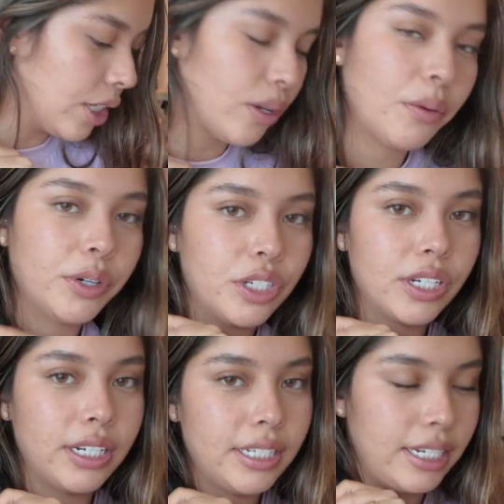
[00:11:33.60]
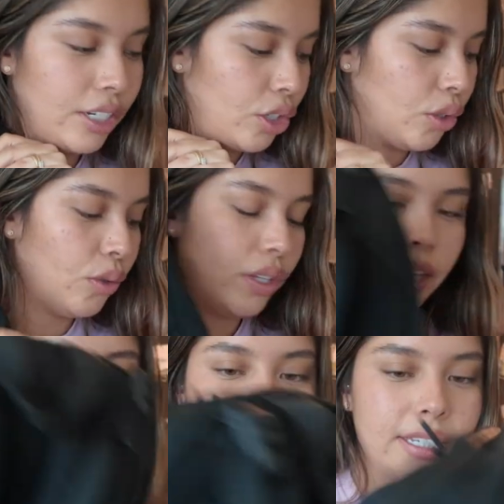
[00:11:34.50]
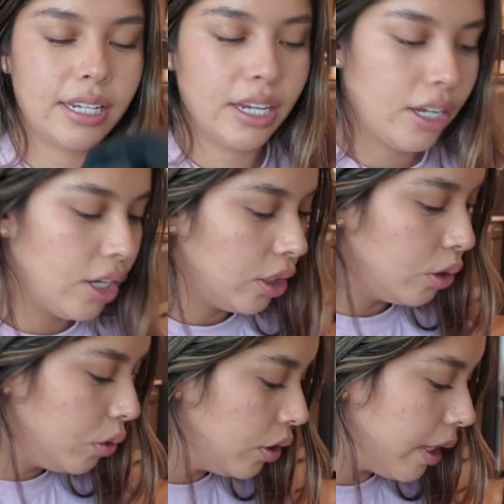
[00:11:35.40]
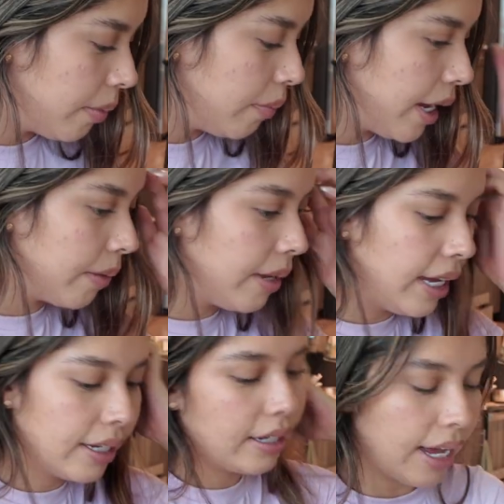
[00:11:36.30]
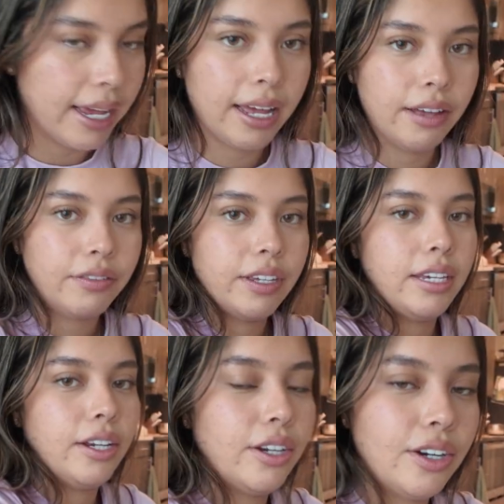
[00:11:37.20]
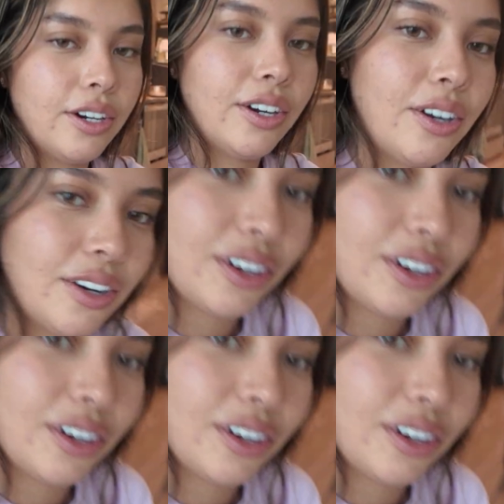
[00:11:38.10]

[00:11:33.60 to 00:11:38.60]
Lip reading: that's why we're just gonna stick to this Lululemon backpack. I have here